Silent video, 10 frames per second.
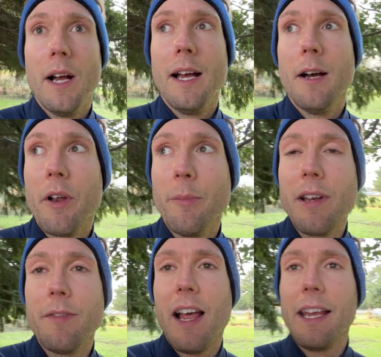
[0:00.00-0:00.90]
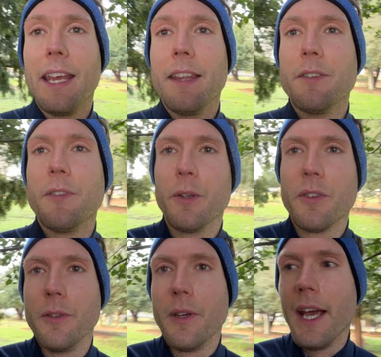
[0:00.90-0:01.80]
uh, when I'm really flagging in those final
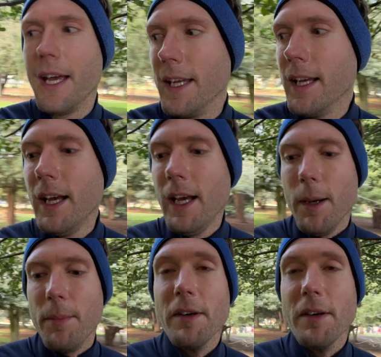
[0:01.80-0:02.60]
2k be